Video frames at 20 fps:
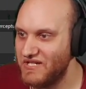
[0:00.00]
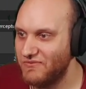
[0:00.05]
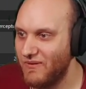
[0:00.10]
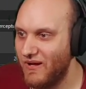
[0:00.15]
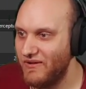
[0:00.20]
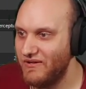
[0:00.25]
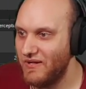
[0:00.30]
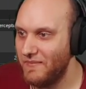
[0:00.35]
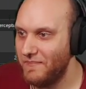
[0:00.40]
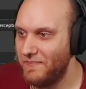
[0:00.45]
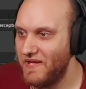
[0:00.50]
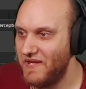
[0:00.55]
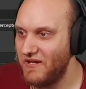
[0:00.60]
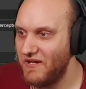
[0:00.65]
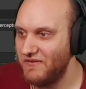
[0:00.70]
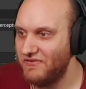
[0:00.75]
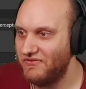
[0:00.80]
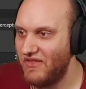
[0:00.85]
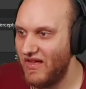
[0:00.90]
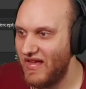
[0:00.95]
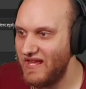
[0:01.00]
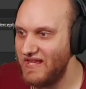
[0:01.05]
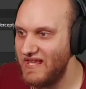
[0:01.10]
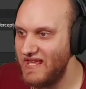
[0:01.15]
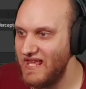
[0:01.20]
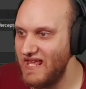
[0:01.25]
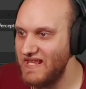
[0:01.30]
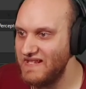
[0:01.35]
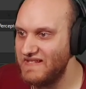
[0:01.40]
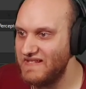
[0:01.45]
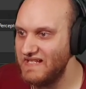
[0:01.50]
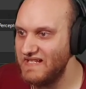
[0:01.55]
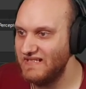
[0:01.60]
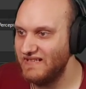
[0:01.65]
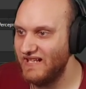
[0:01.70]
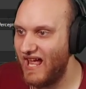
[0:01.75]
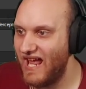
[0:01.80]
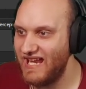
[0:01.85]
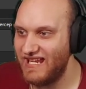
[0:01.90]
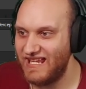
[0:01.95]
route up here that isn't
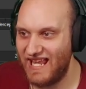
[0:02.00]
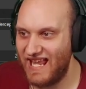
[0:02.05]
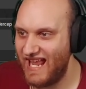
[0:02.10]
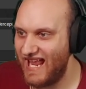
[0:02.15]
like